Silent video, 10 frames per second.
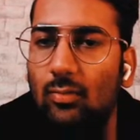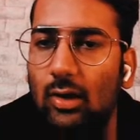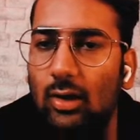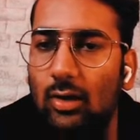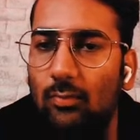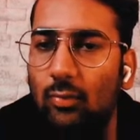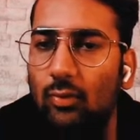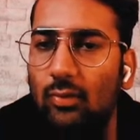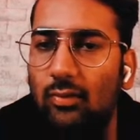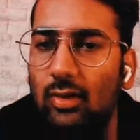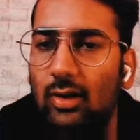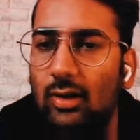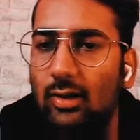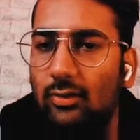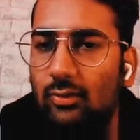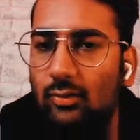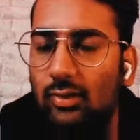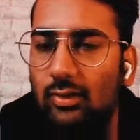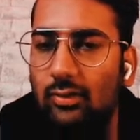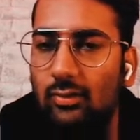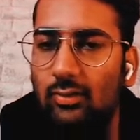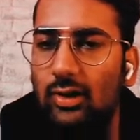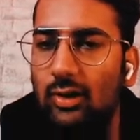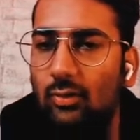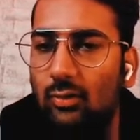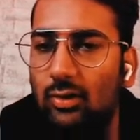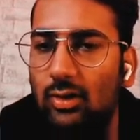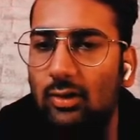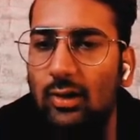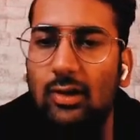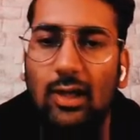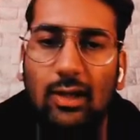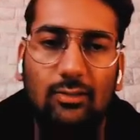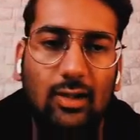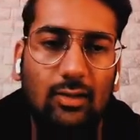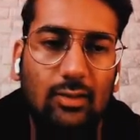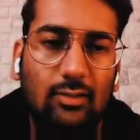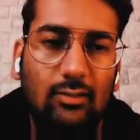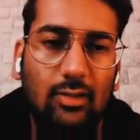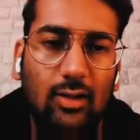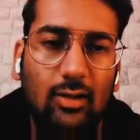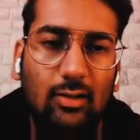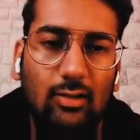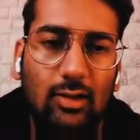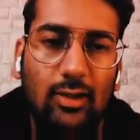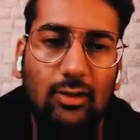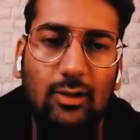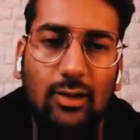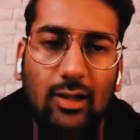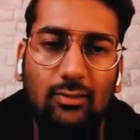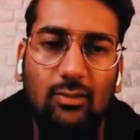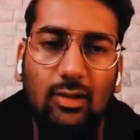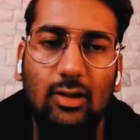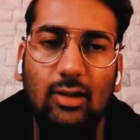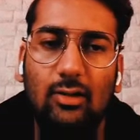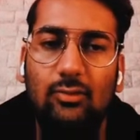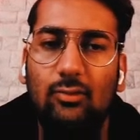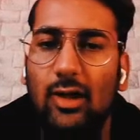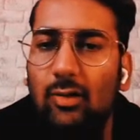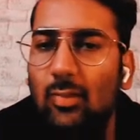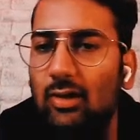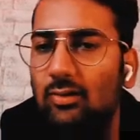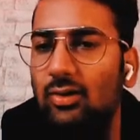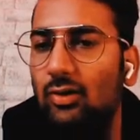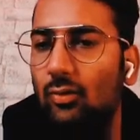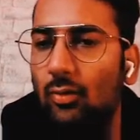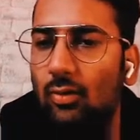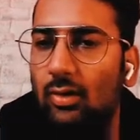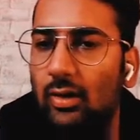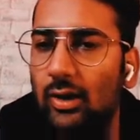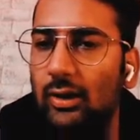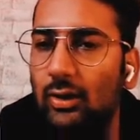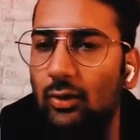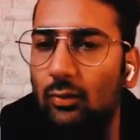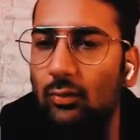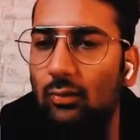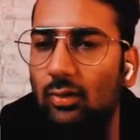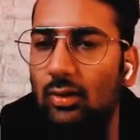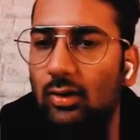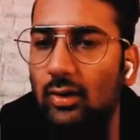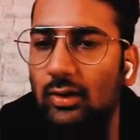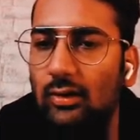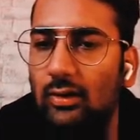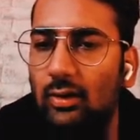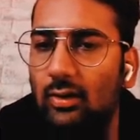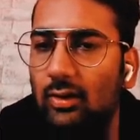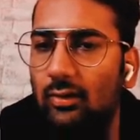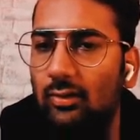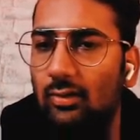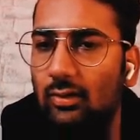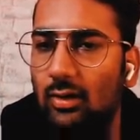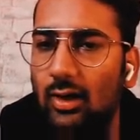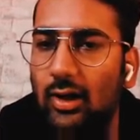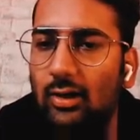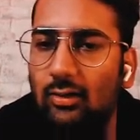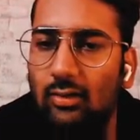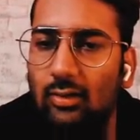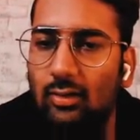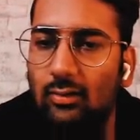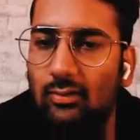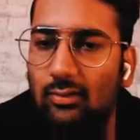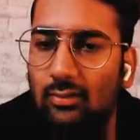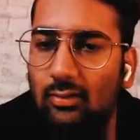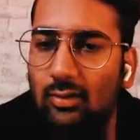poles. So this is 0th index and this is the 9th index. So 9 minus 0 into this, the height is,